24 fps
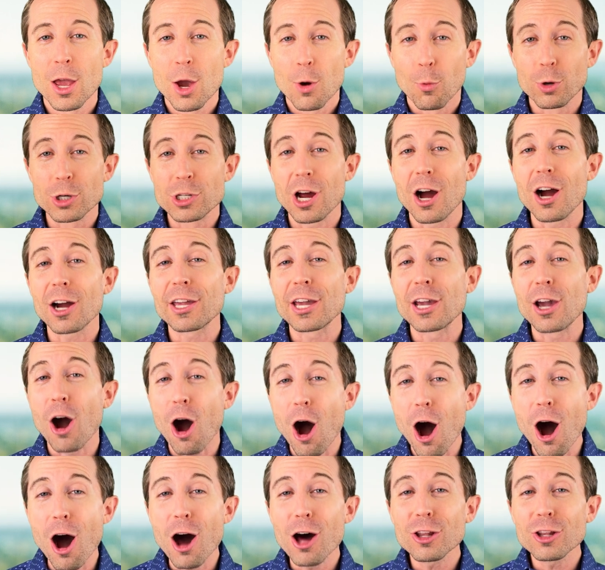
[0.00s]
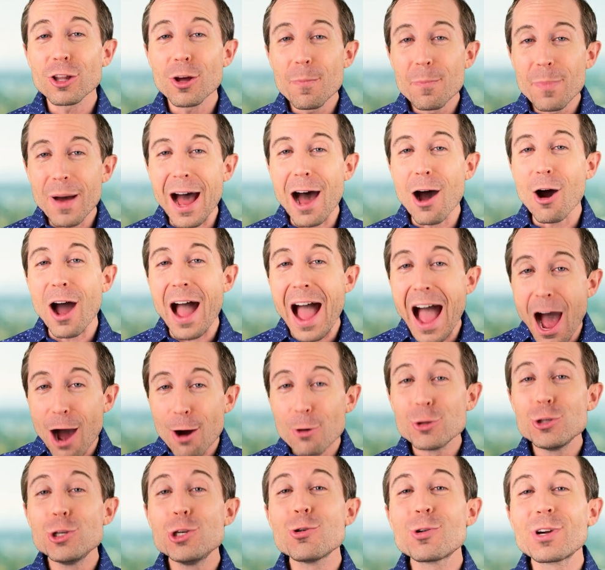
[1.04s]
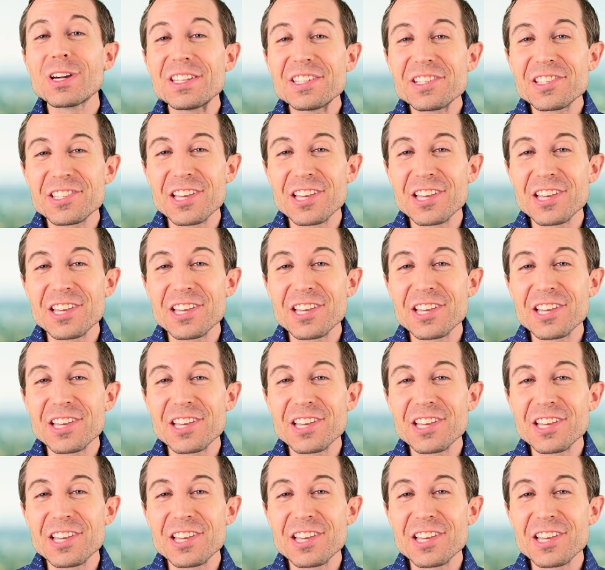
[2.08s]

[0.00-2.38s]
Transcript: We're talking all about how you can